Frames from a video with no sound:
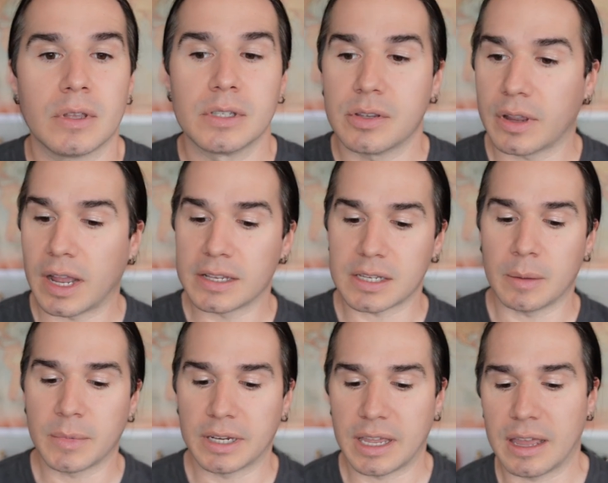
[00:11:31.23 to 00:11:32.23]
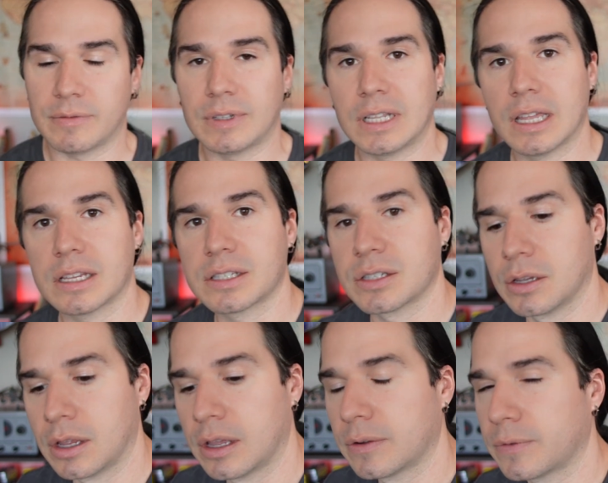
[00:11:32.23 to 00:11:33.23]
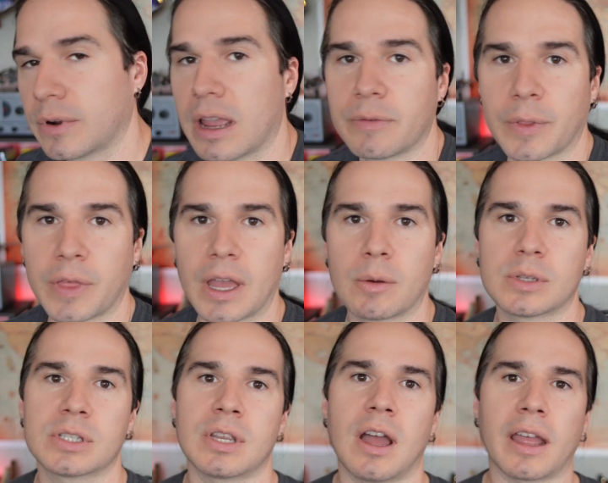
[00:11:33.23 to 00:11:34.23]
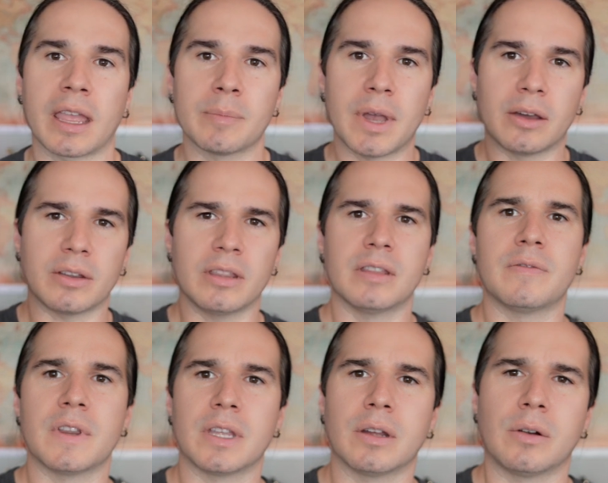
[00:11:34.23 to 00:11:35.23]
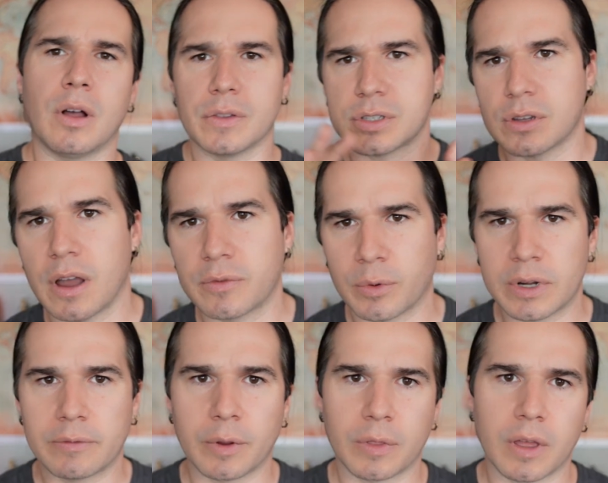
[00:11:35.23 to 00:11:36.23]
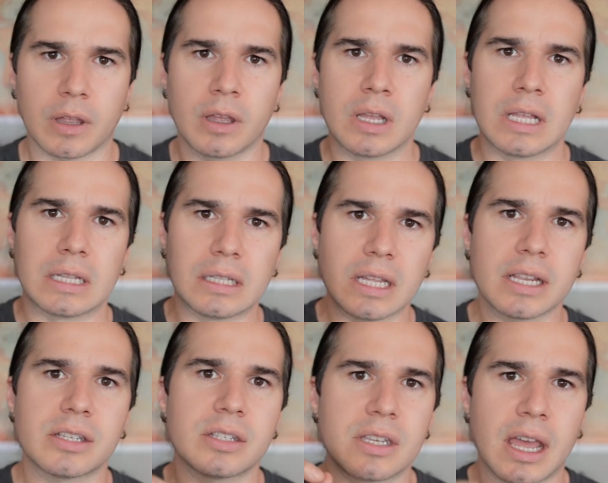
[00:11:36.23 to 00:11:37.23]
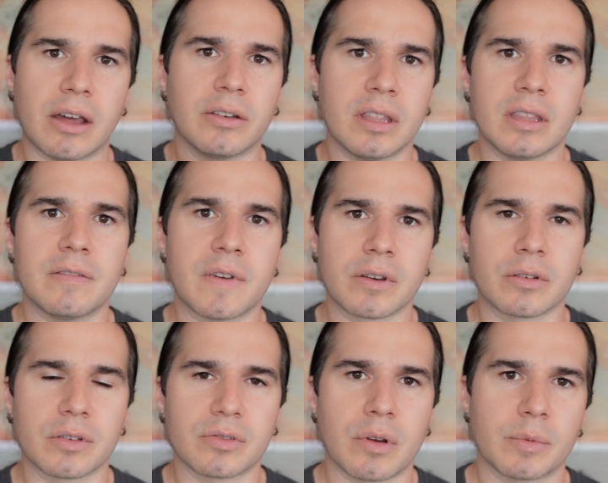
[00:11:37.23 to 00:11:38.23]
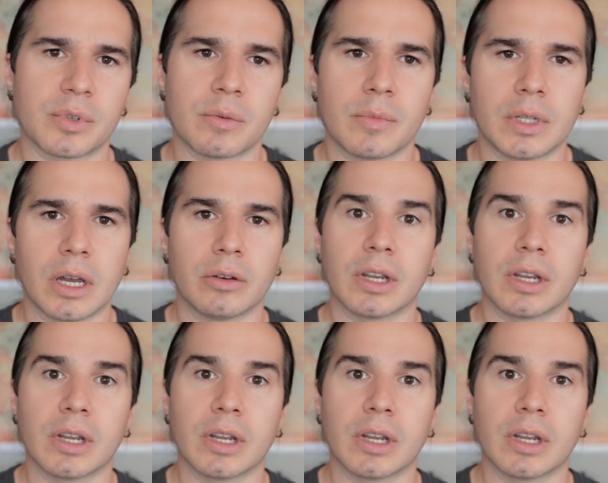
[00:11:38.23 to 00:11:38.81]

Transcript: So guys, I'm gonna have links for everything I was talking about in the video, all the software and everything, links down in the video description below.